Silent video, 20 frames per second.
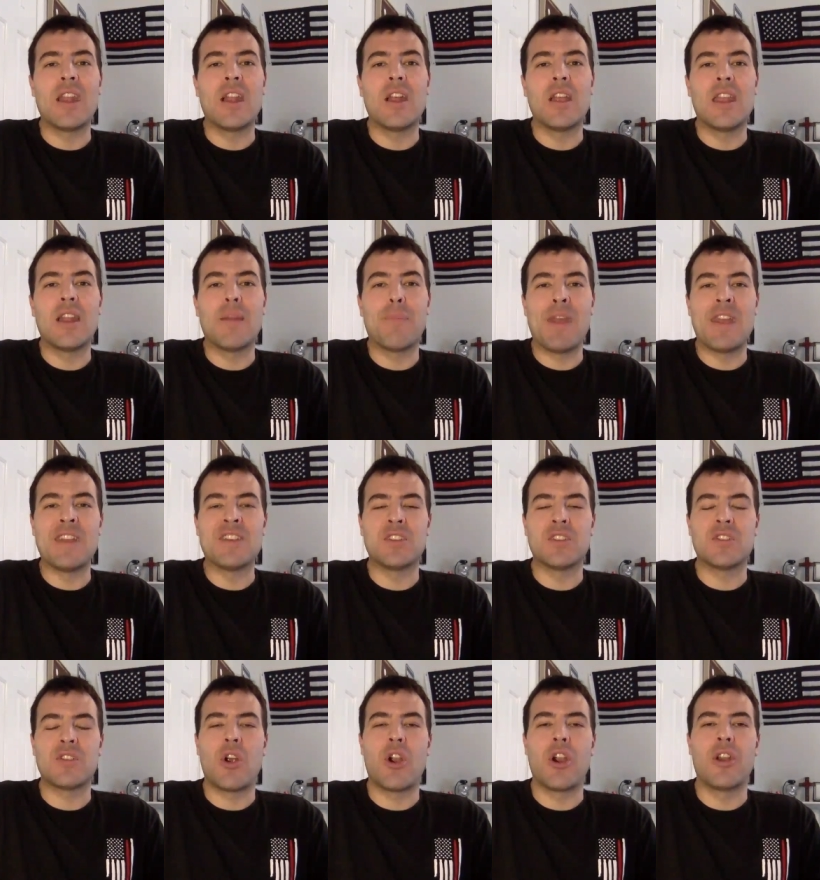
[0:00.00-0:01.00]
in a
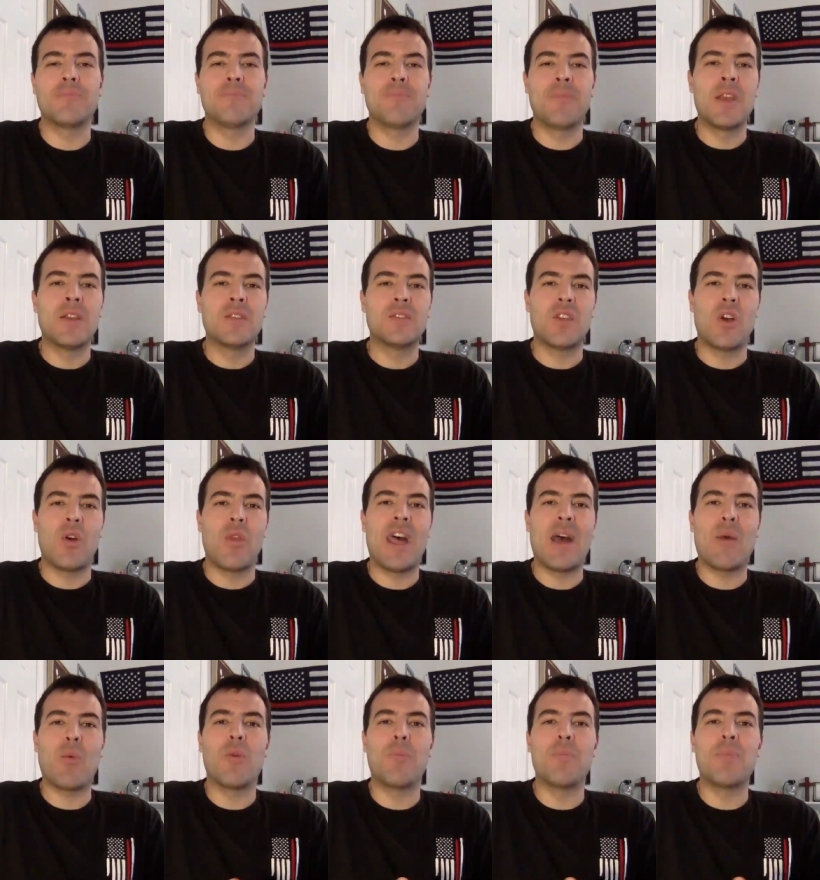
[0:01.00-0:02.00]
patient's heart. So
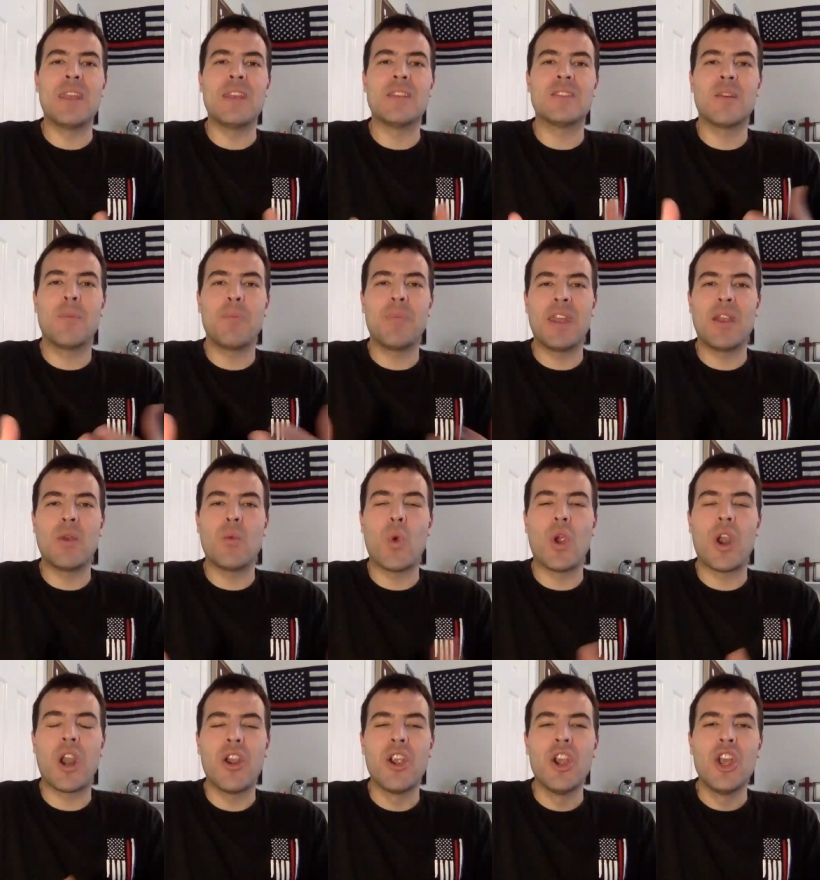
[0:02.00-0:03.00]
that will be something
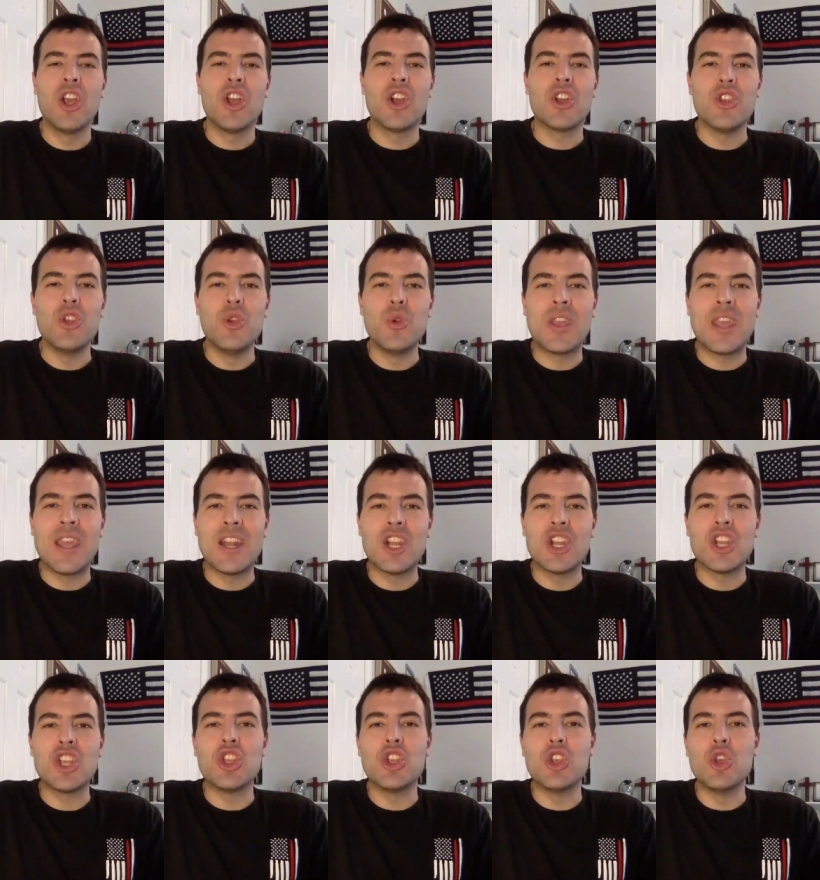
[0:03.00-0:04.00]
where you can
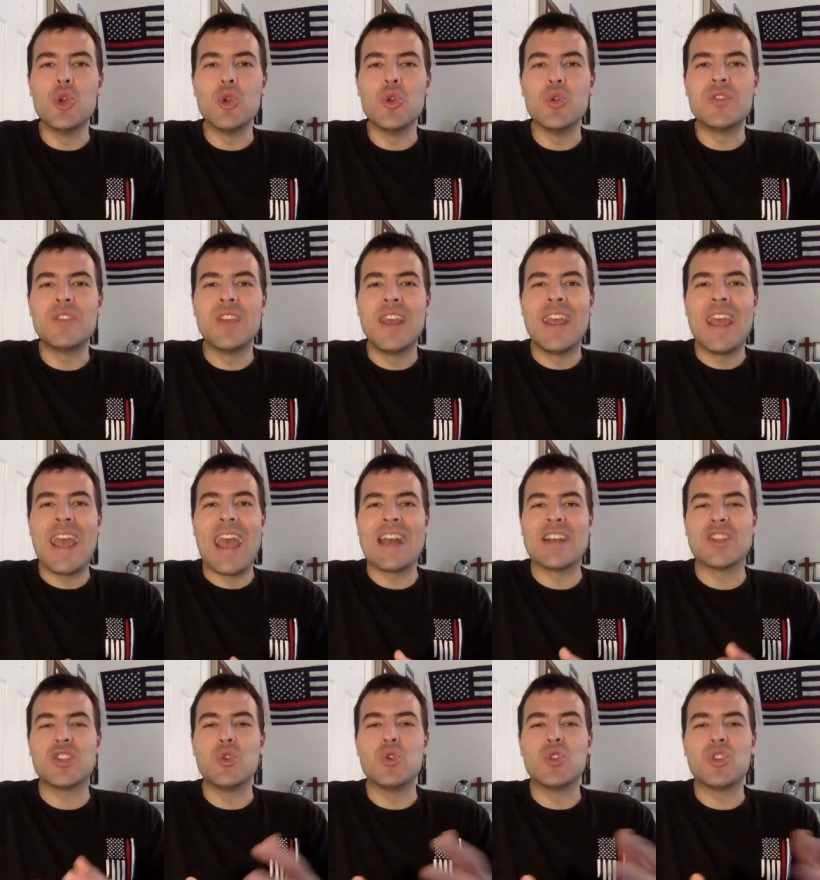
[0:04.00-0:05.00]
use
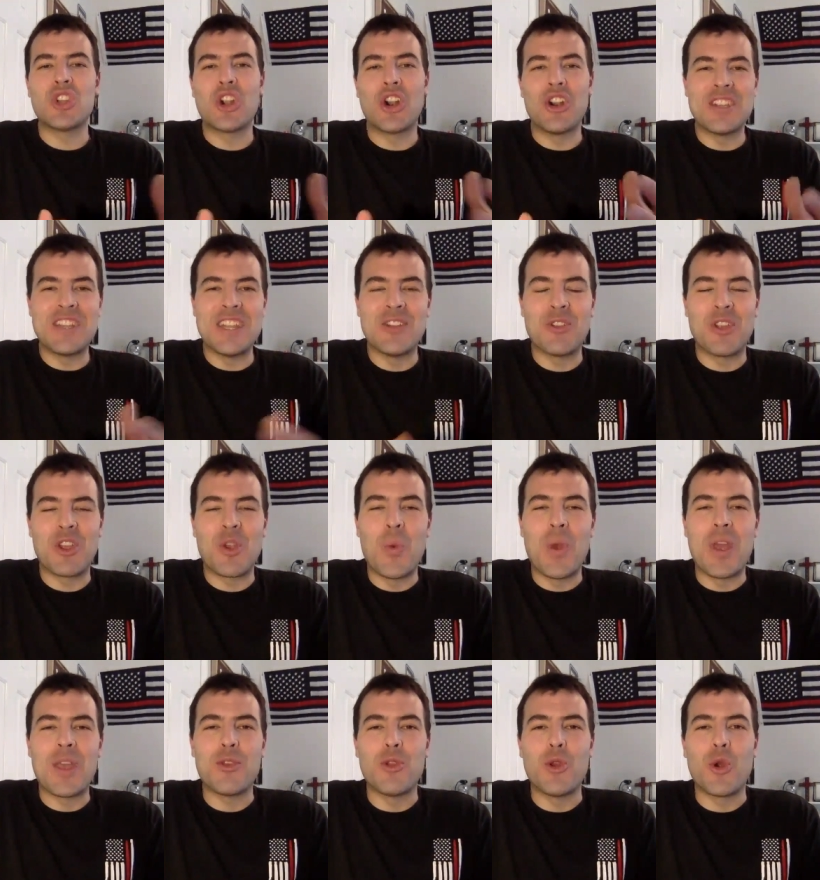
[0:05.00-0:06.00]
as you start dealing
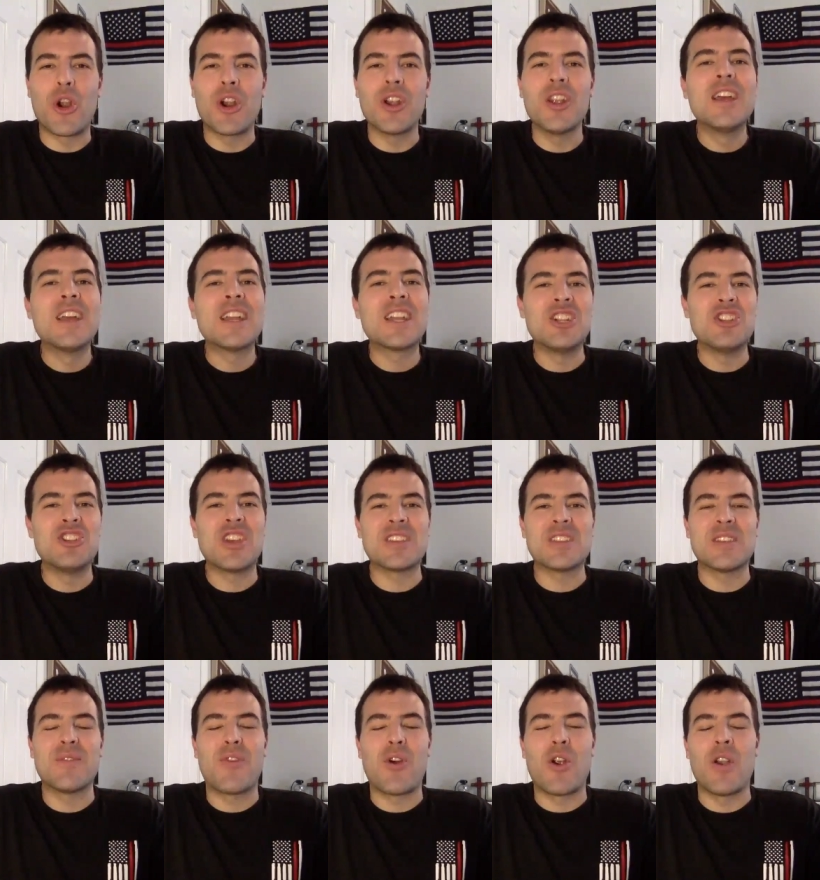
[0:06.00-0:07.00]
with your
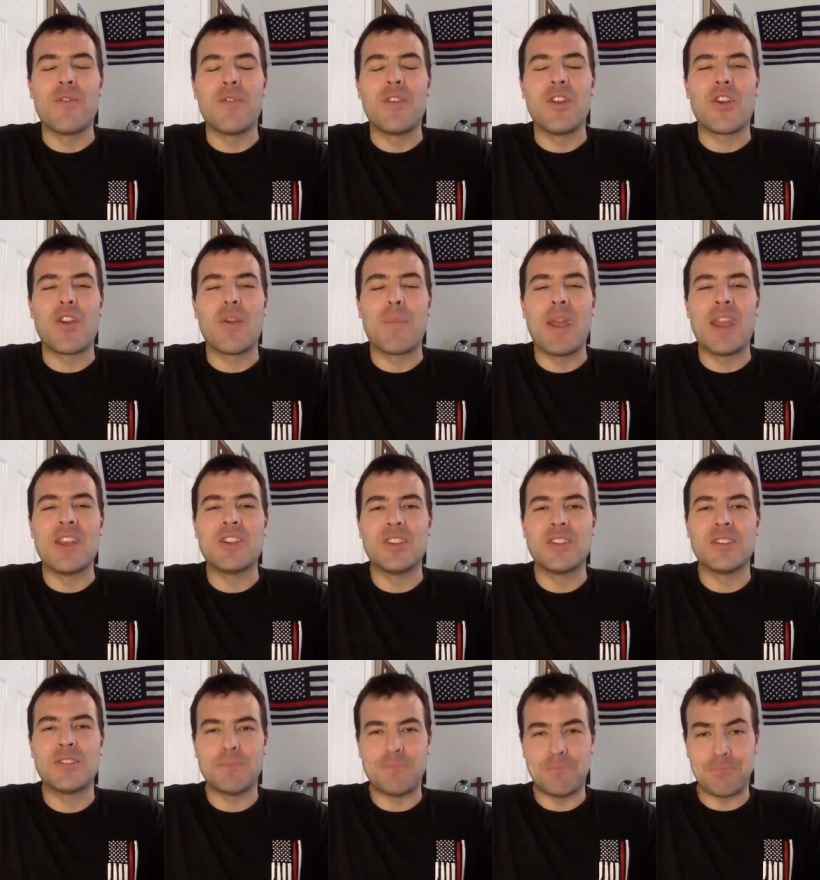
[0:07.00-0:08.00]
congestive heart failure
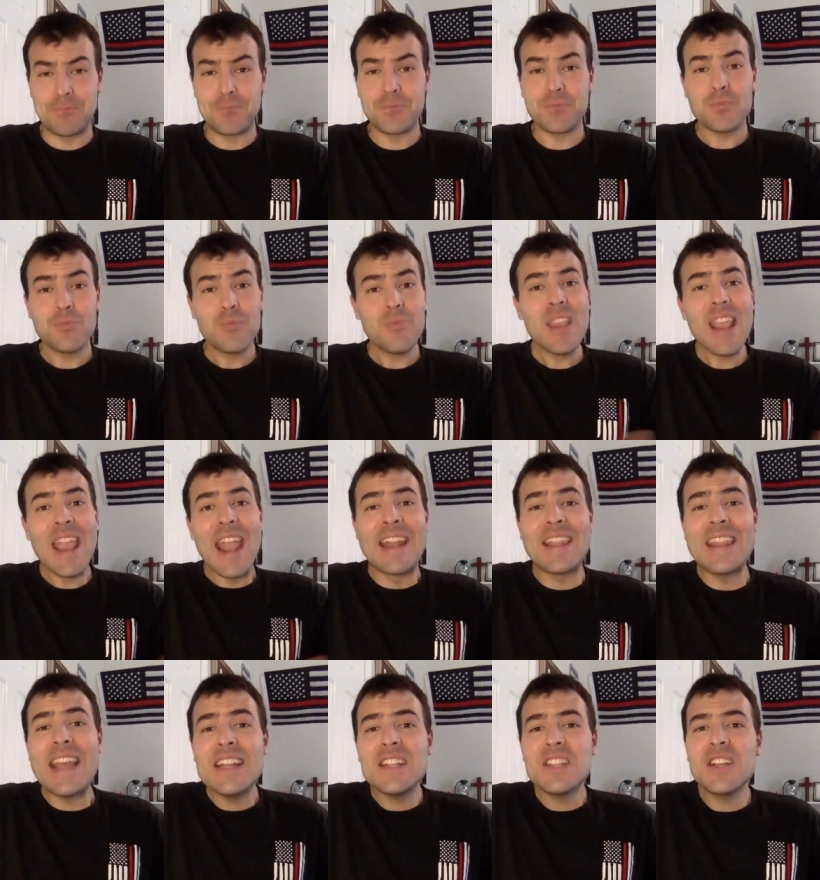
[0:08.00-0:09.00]
patients. And
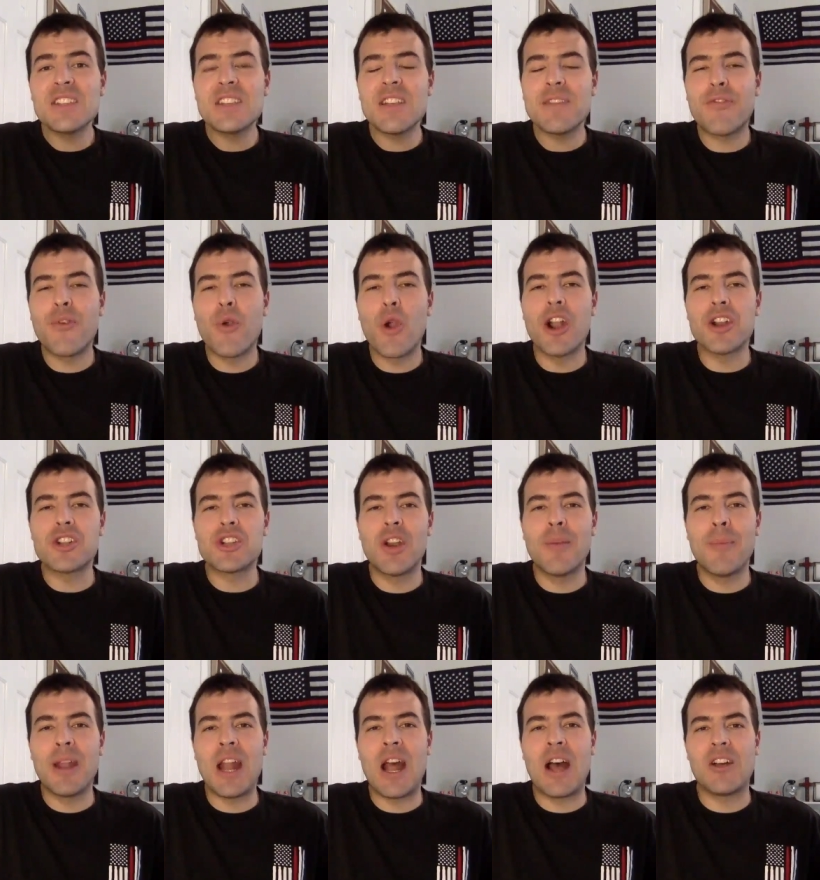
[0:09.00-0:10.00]
that does it for our
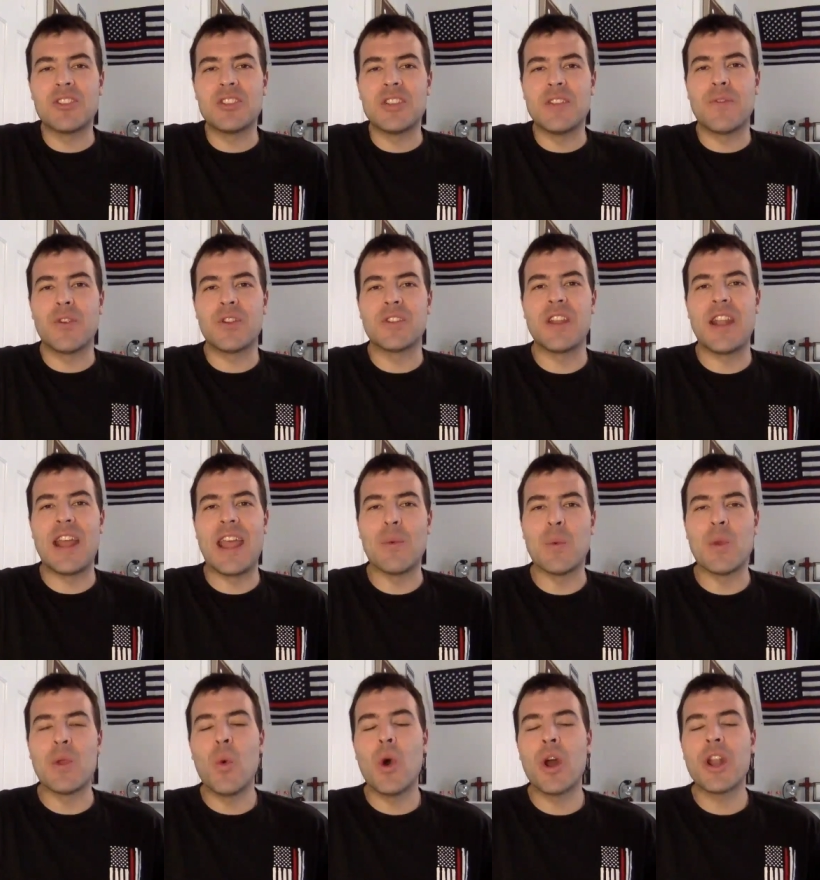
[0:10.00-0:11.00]
terminology for today.
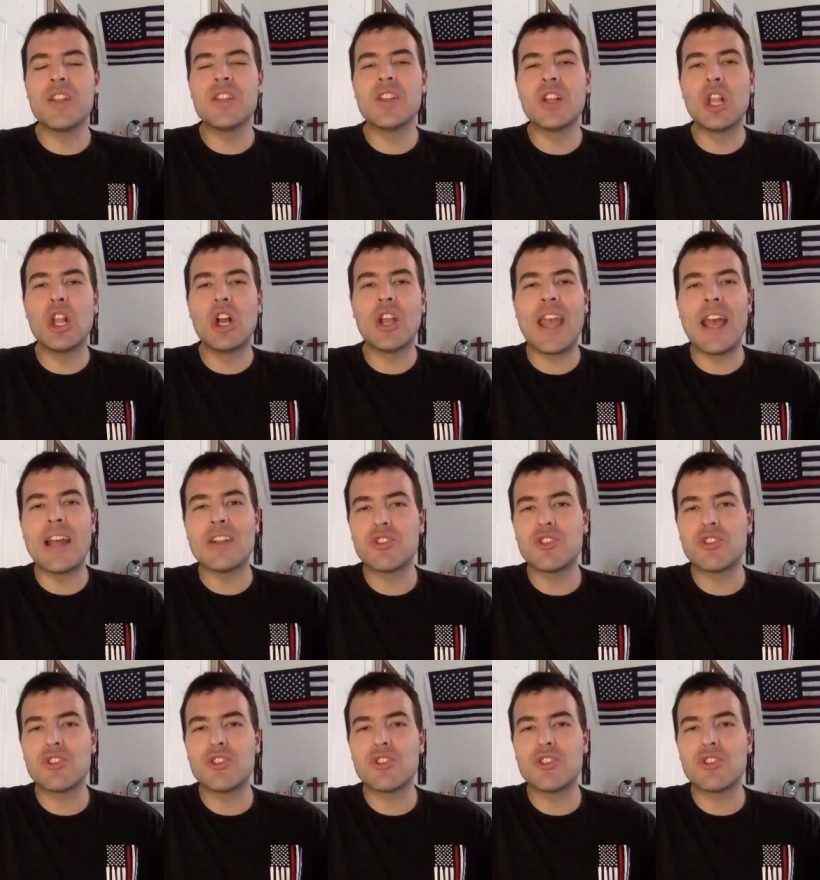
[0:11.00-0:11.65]
We wanted to look at